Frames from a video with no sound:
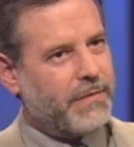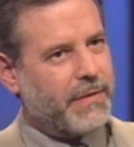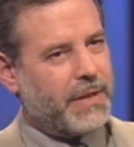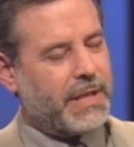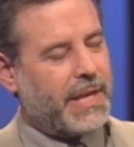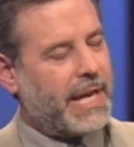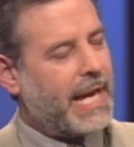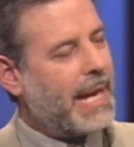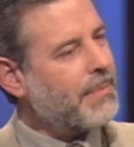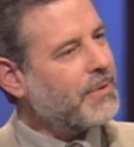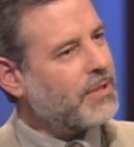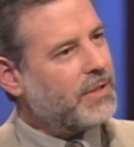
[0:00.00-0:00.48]
of
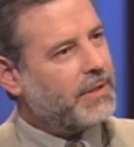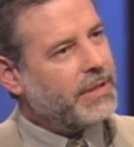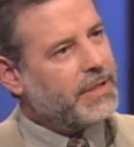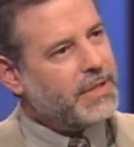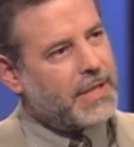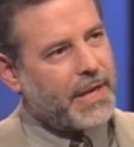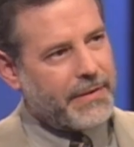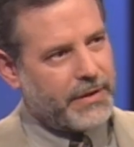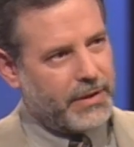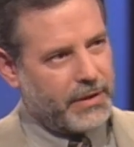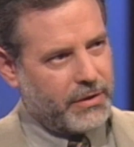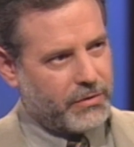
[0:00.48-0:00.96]
it, absolutely
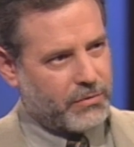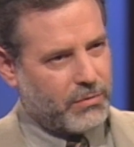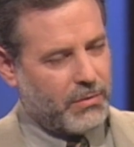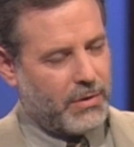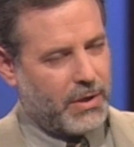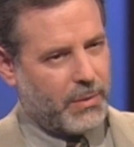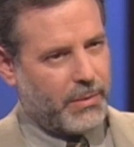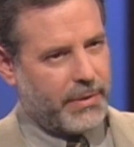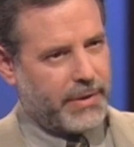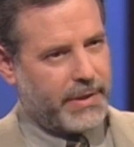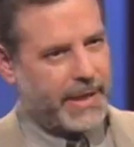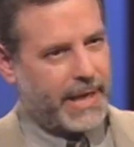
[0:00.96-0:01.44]
nothing is
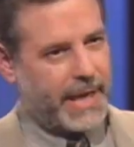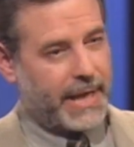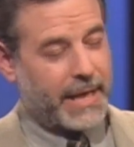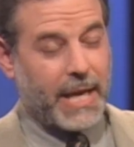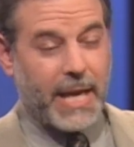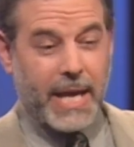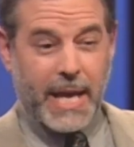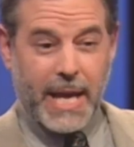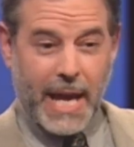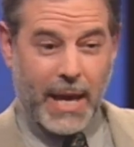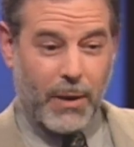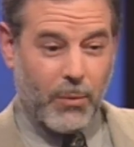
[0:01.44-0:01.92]
wrong with that.
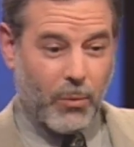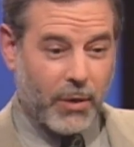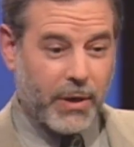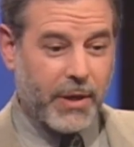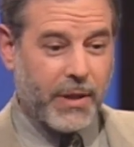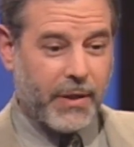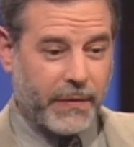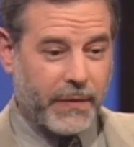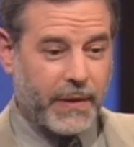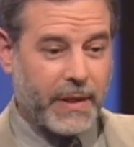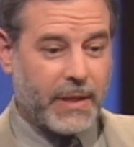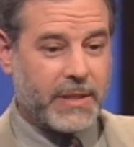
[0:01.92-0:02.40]
And one
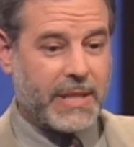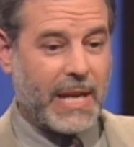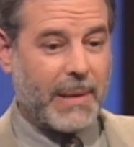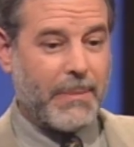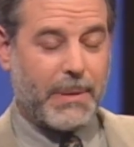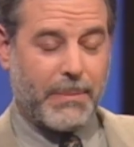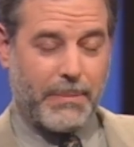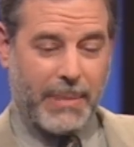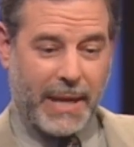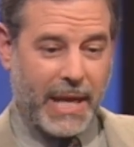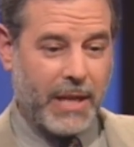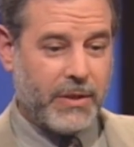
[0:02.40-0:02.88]
of the things
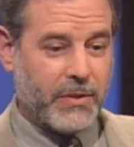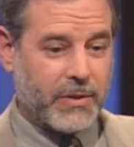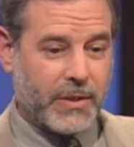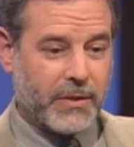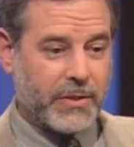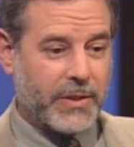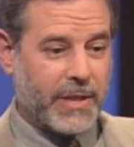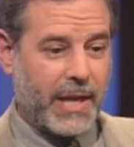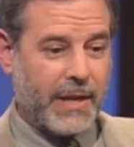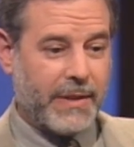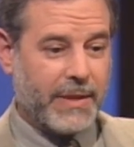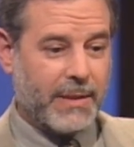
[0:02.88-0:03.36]
I'm at pains
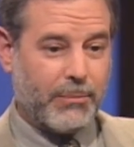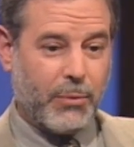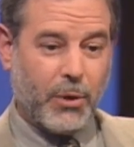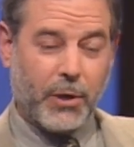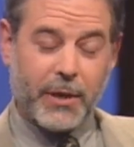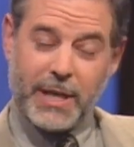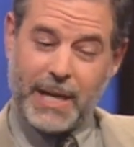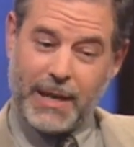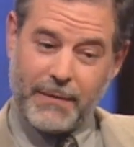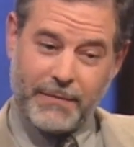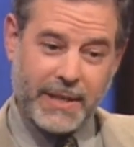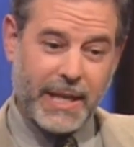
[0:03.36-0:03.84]
to say in the
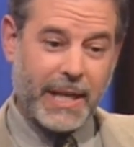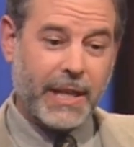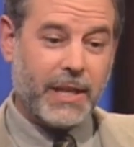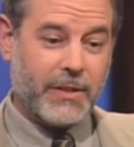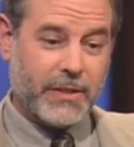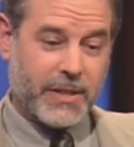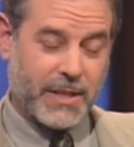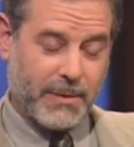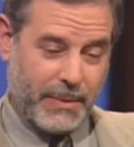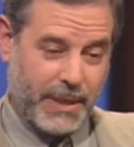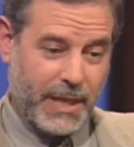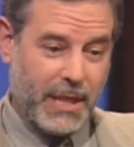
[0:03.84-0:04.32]
book, and I've
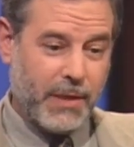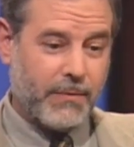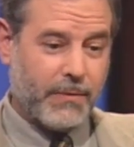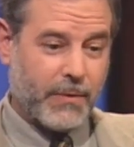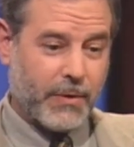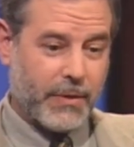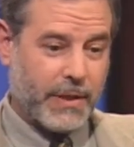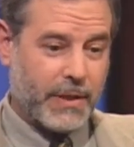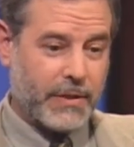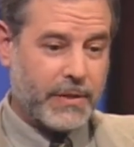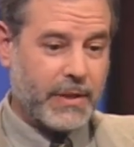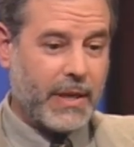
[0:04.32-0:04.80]
taken some heat
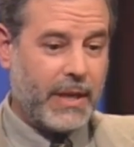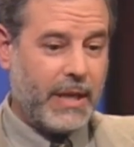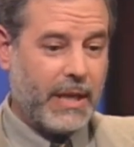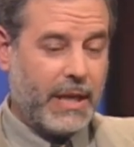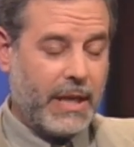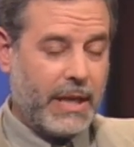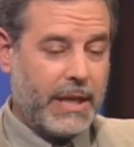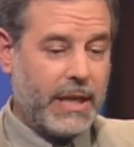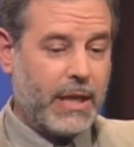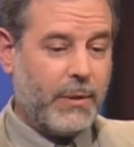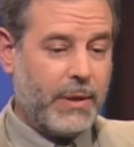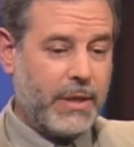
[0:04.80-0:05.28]
for this,
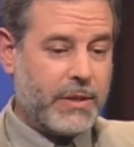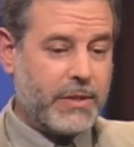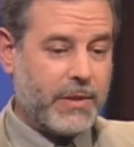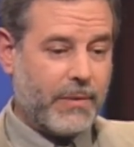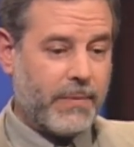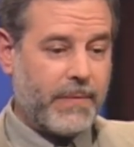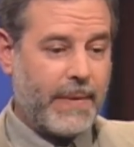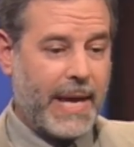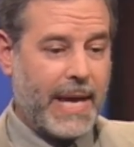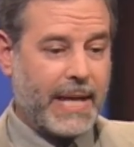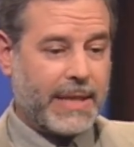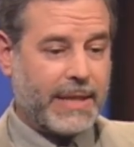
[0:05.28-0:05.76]
you know, is
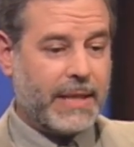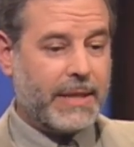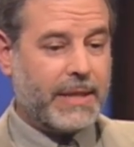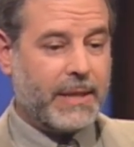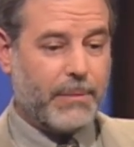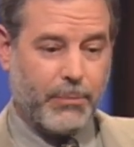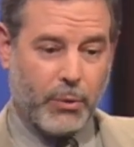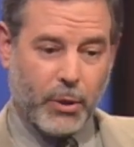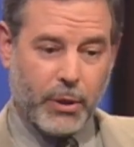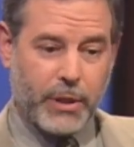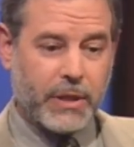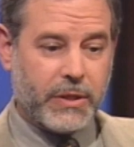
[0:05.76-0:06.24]
the fact that
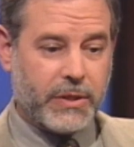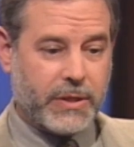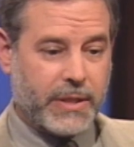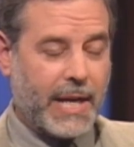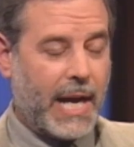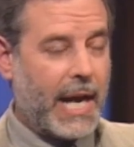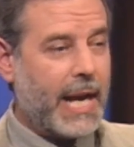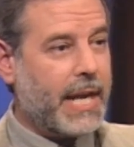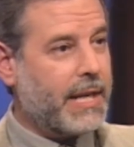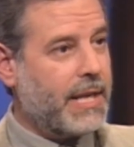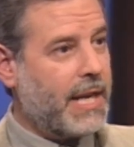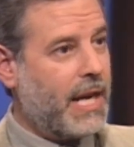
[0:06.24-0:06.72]
the book is
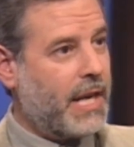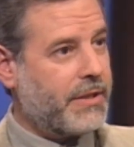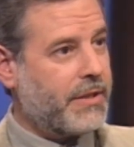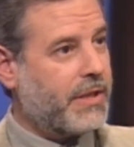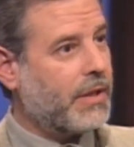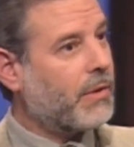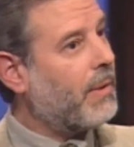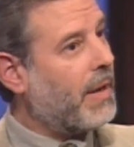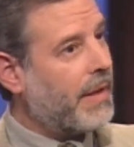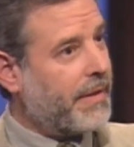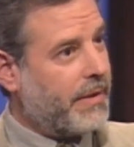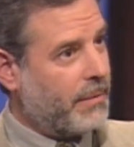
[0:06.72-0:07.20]

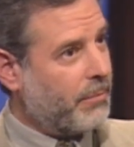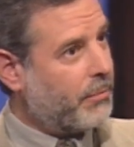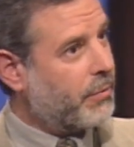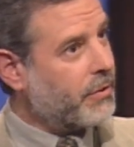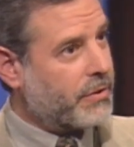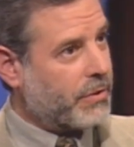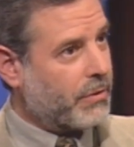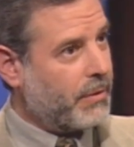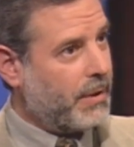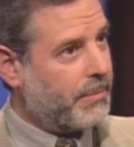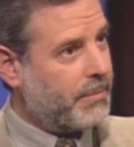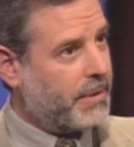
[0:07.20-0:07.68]
diagnostic rather than
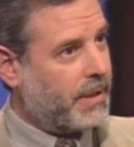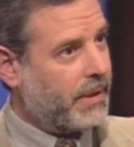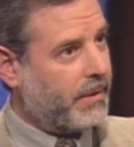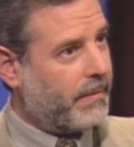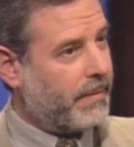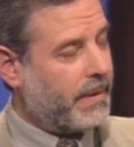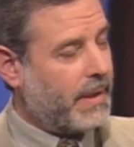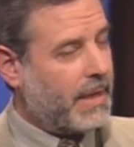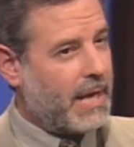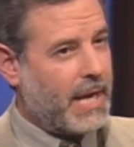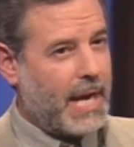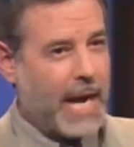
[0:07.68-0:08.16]
prescriptive.
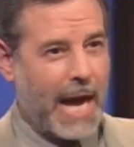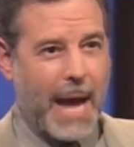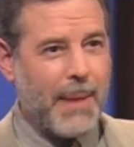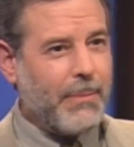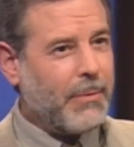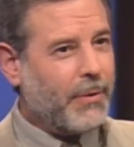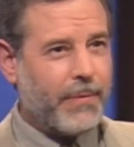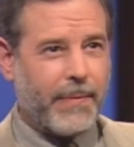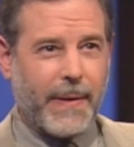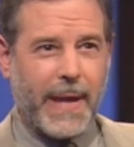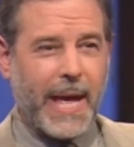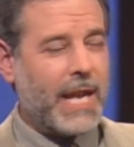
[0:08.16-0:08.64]

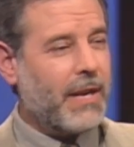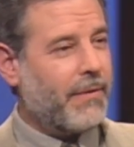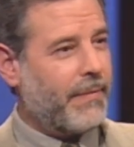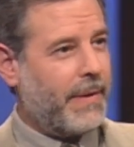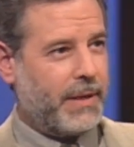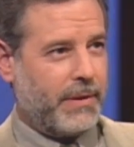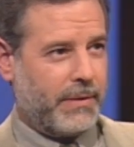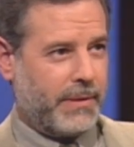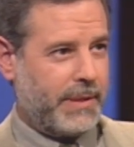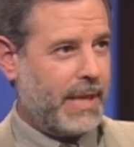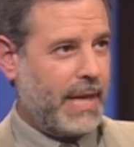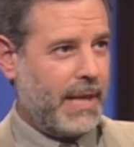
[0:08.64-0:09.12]
I'm a fan of
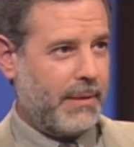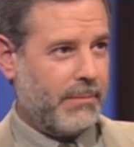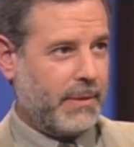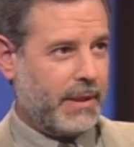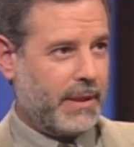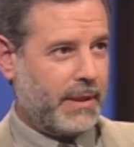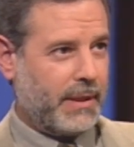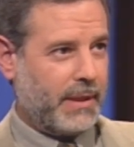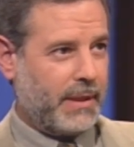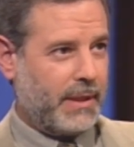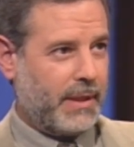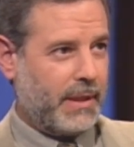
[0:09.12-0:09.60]

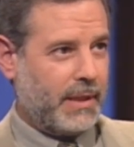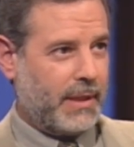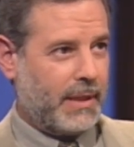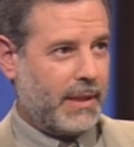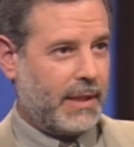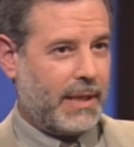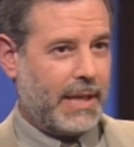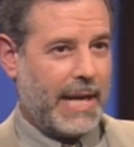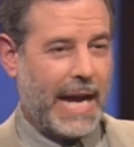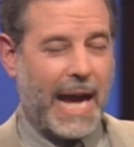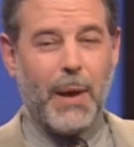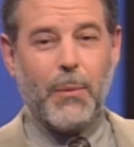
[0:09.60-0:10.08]
entertainment.
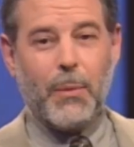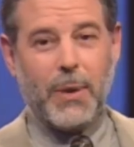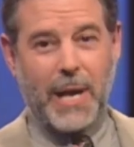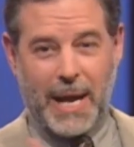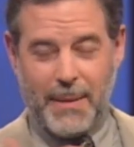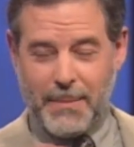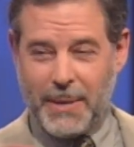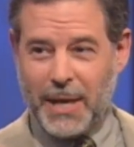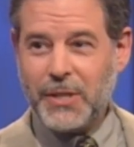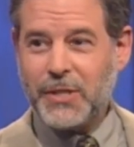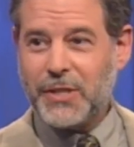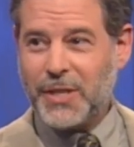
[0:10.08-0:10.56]
Uh,
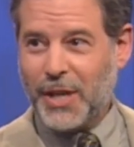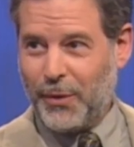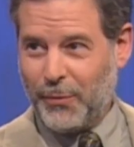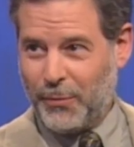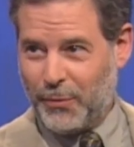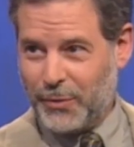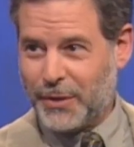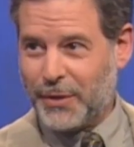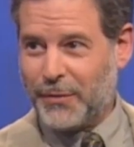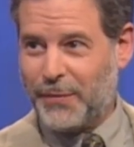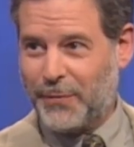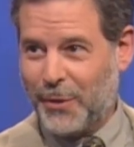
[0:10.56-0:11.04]
I,
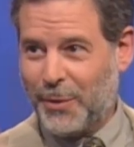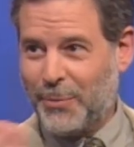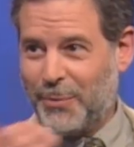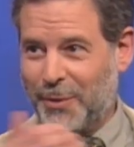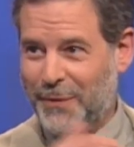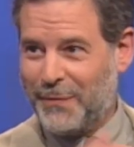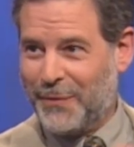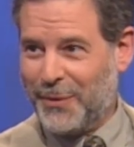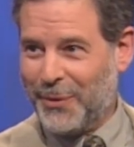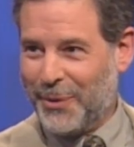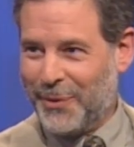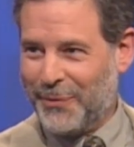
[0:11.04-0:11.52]
myself was a film
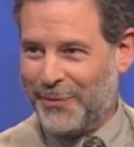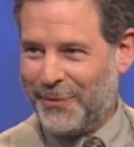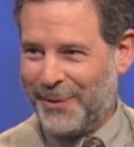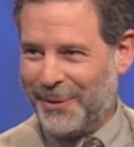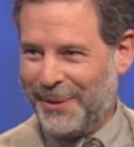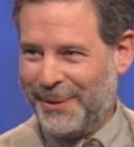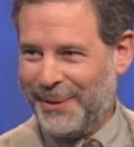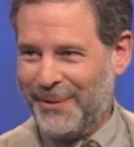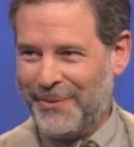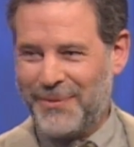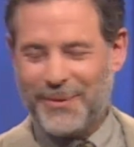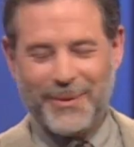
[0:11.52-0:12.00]
reviewer
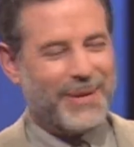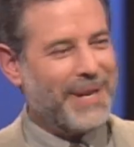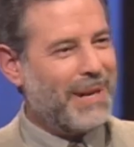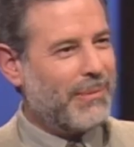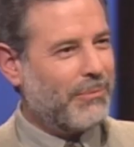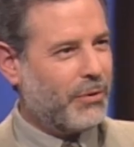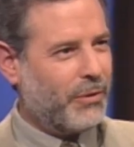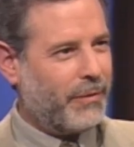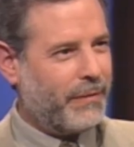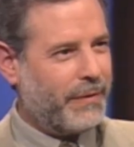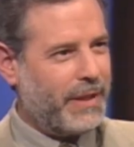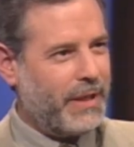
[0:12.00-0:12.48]
for, for a
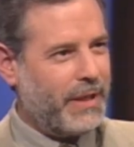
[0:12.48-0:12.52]
number of